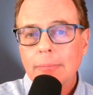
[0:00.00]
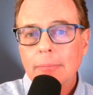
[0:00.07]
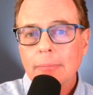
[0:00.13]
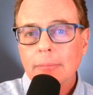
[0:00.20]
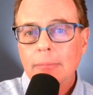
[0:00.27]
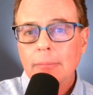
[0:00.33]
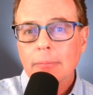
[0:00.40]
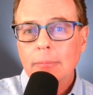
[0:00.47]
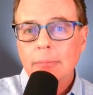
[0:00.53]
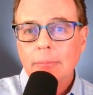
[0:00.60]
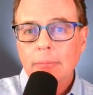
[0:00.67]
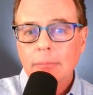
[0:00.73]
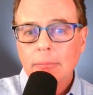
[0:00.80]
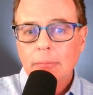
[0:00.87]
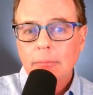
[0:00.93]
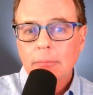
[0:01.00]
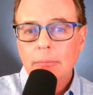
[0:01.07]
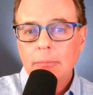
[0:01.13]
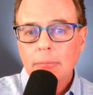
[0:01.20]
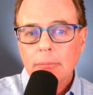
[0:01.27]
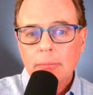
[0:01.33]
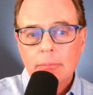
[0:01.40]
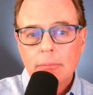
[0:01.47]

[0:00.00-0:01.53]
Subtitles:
Their purpose is to